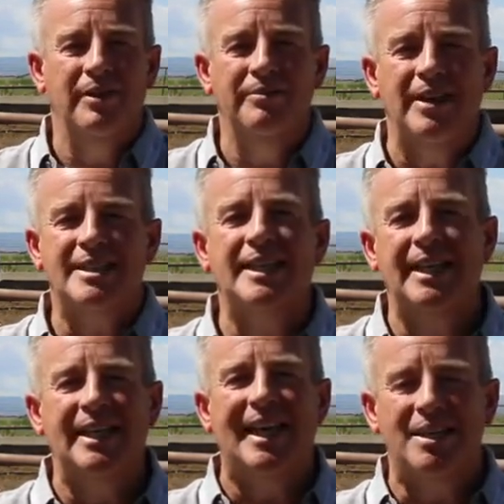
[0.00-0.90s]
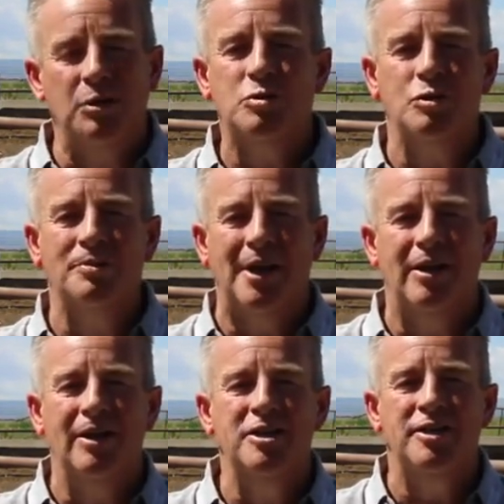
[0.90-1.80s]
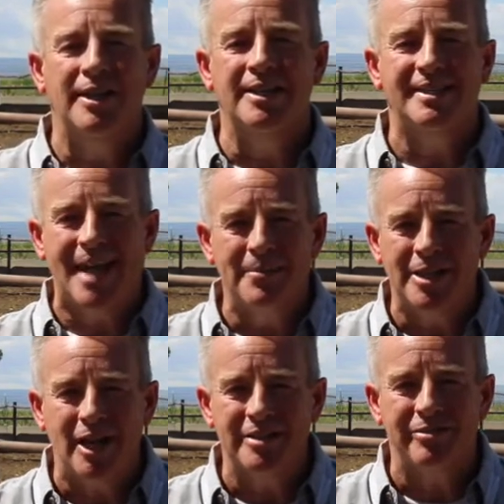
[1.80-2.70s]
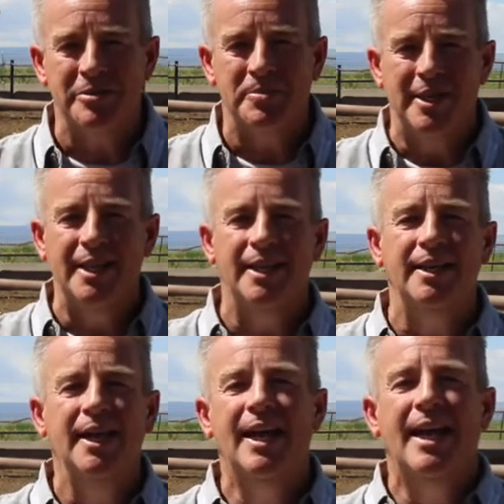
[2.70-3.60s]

investing in a cultural marriage that is sabotaged from the beginning,